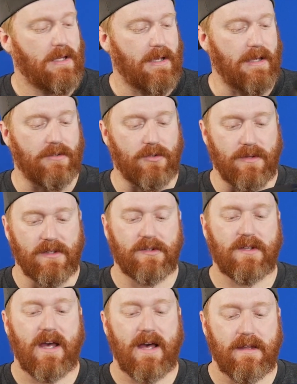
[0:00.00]
and so this
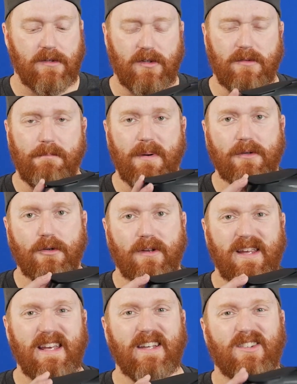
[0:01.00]
guy, this is Bunker
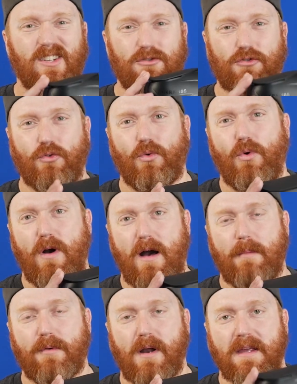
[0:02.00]
Kings Control
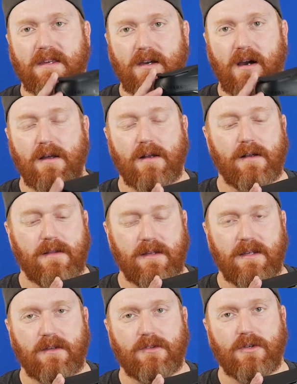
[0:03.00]
Hopper. I got on at the
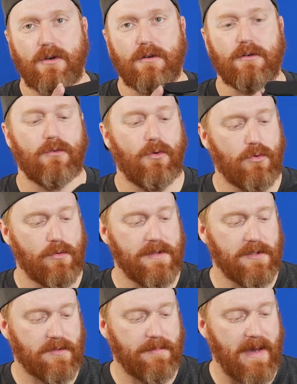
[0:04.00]
Kickstarter, or
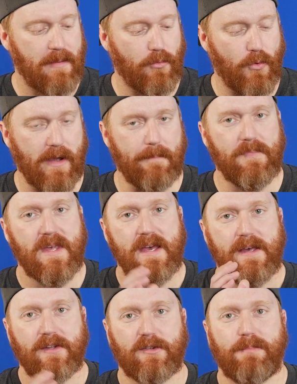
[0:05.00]
this bad boy up.
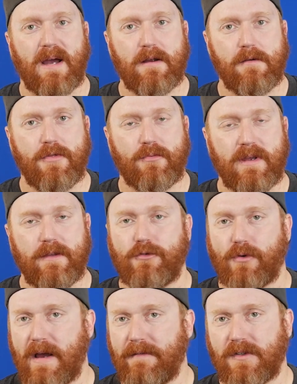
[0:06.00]
Spire 3
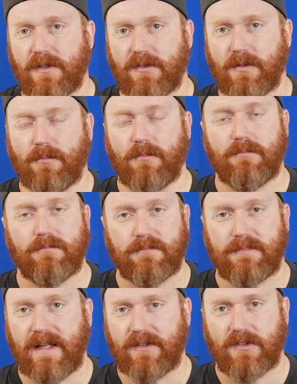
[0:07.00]
drive system.
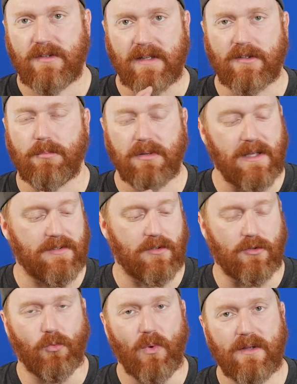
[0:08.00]
That's that's a plus.
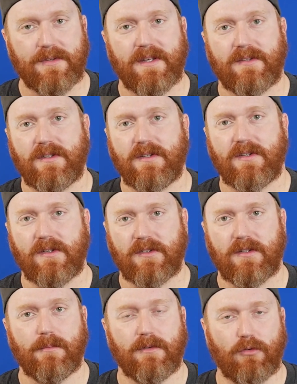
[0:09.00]
It's a well-tested
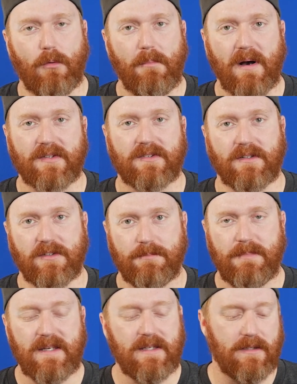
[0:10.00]
system. It's robust. It's
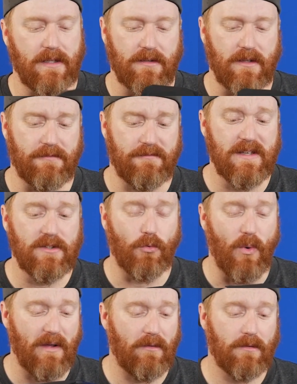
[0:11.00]
speed. It, it feeds
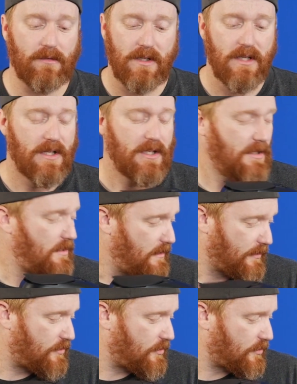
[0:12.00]
well.
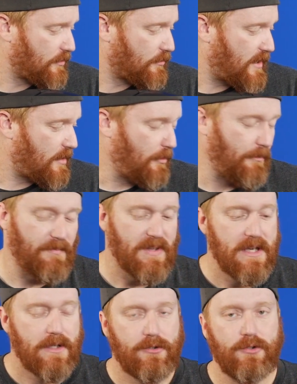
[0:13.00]
It's just incredible.
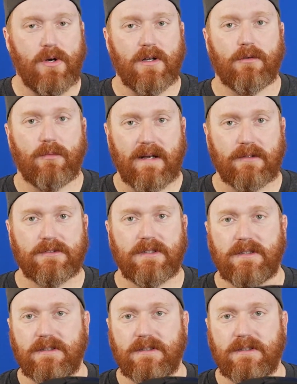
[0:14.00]
200 round